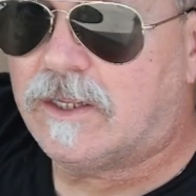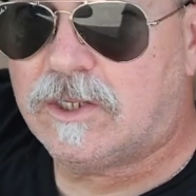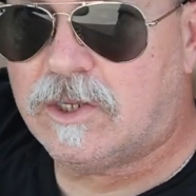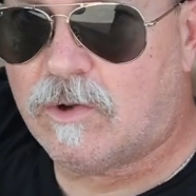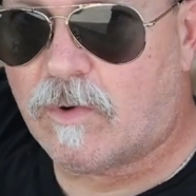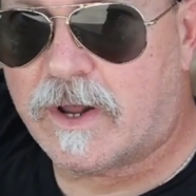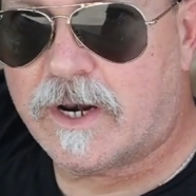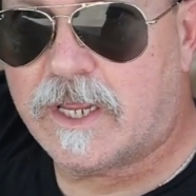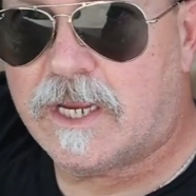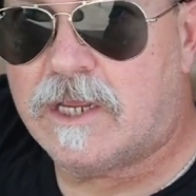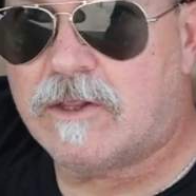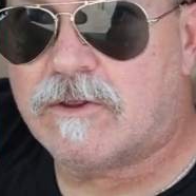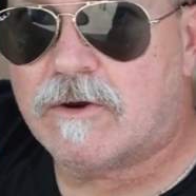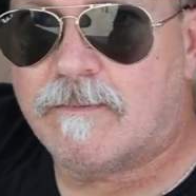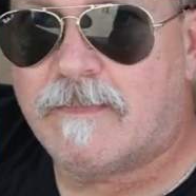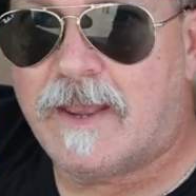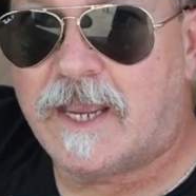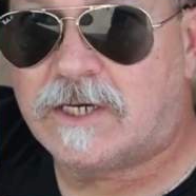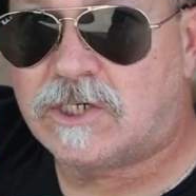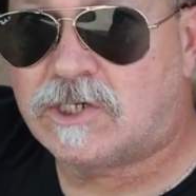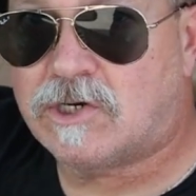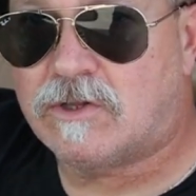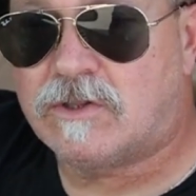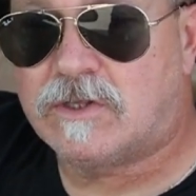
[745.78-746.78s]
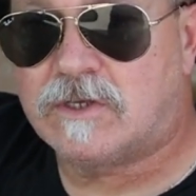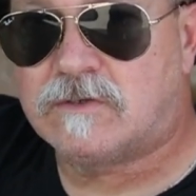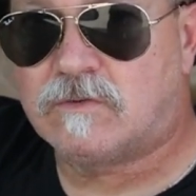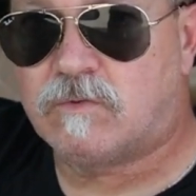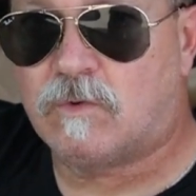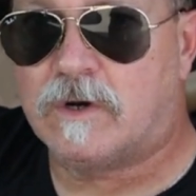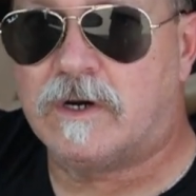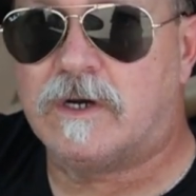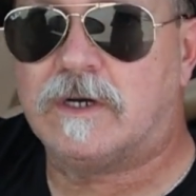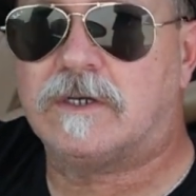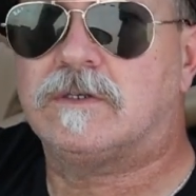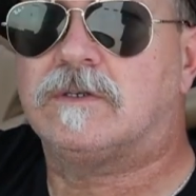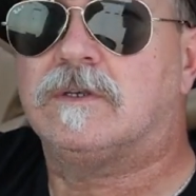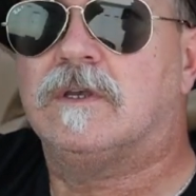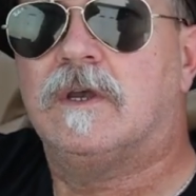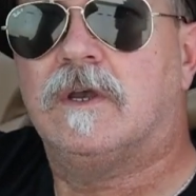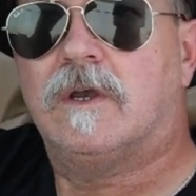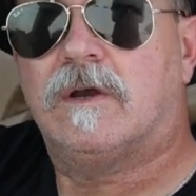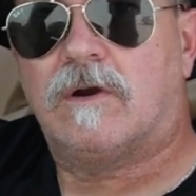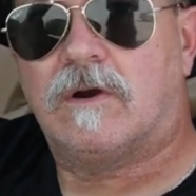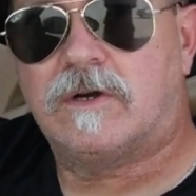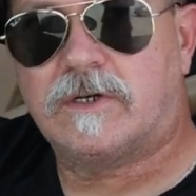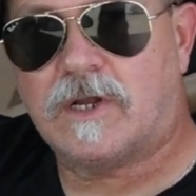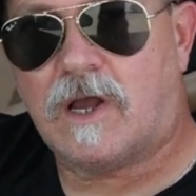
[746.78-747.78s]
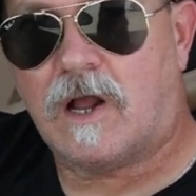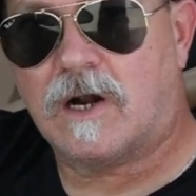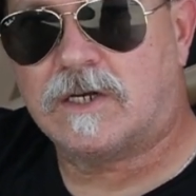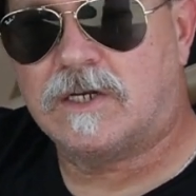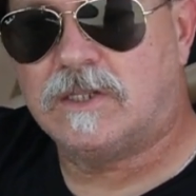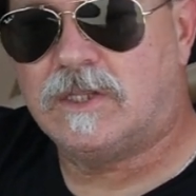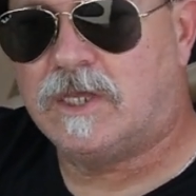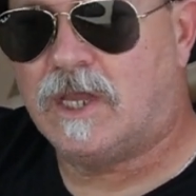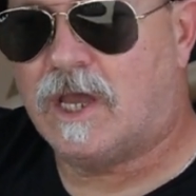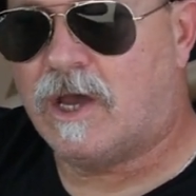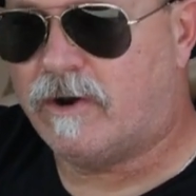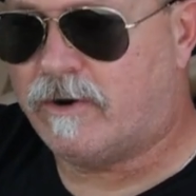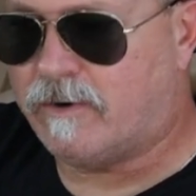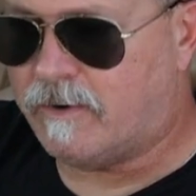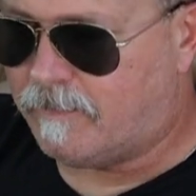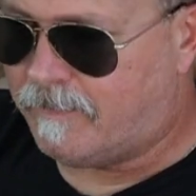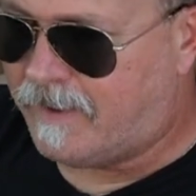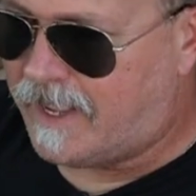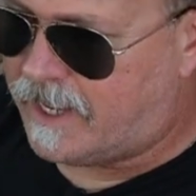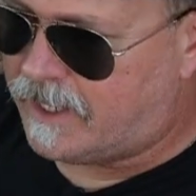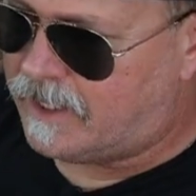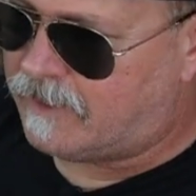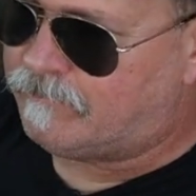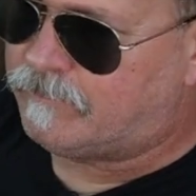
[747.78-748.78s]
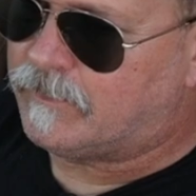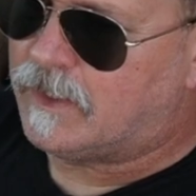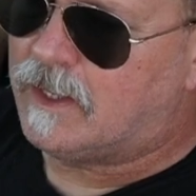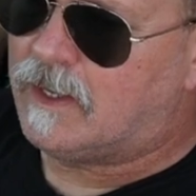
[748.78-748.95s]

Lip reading: you want to either make sure this works or talk to the owner about it.